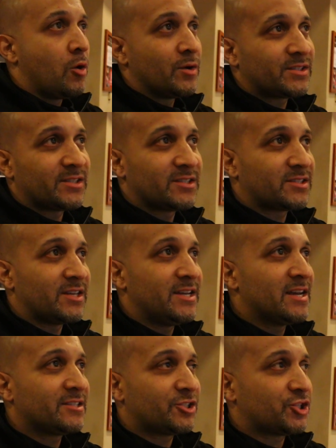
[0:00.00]
always thinks that he
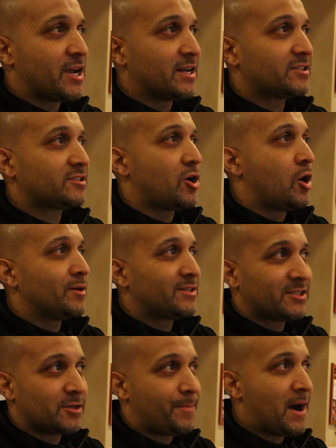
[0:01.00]
has a chance, always
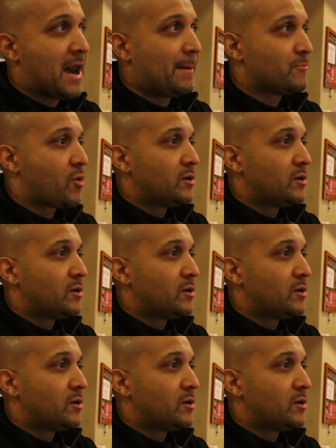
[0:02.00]
has a pop,